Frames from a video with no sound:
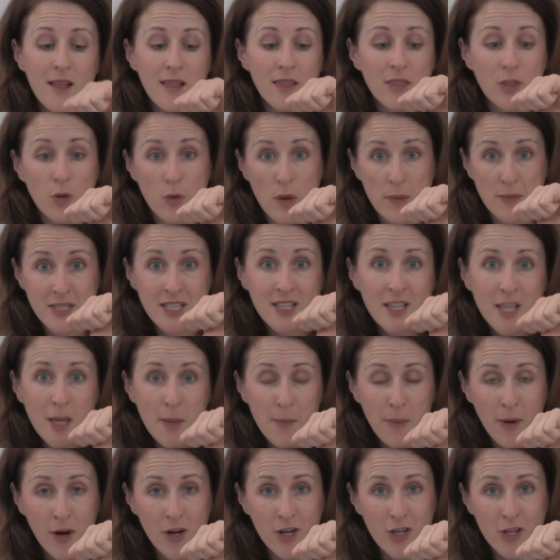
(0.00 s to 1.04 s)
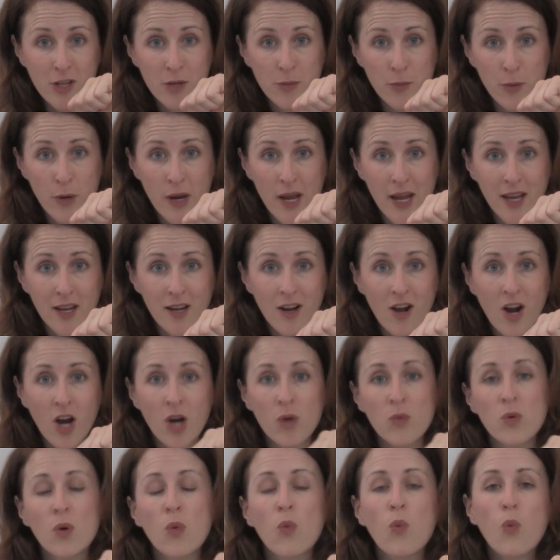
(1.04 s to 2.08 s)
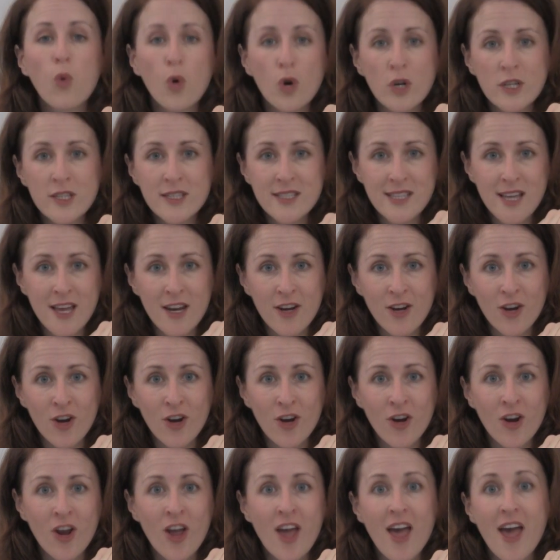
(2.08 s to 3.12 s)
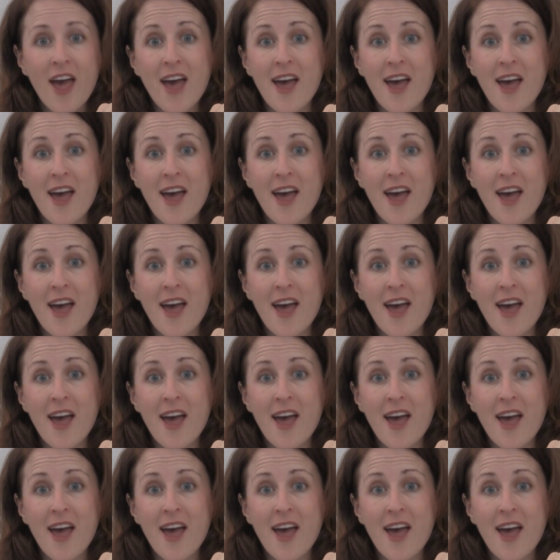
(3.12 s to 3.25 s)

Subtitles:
the reptilian part of the brain, our reward center,